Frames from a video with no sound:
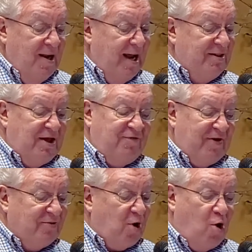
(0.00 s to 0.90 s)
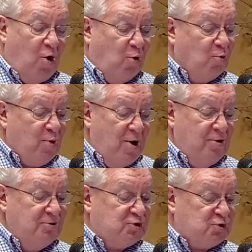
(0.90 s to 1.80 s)
and they found the whole
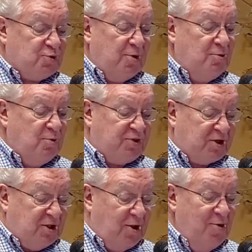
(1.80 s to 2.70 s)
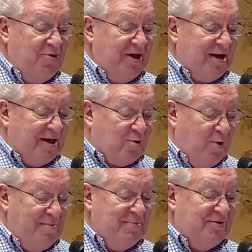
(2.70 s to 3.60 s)
road strewn with the clothing and
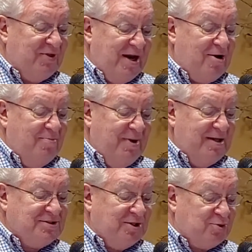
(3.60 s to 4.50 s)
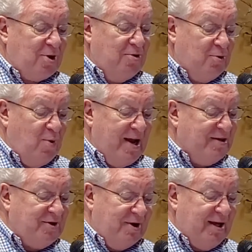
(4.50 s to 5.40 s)
equipment the Arameans had thrown away
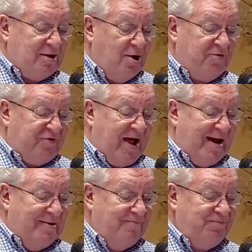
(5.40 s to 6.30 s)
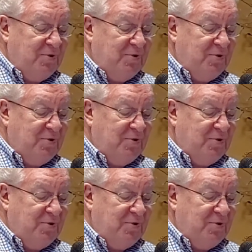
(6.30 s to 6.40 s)
in their headlong flight.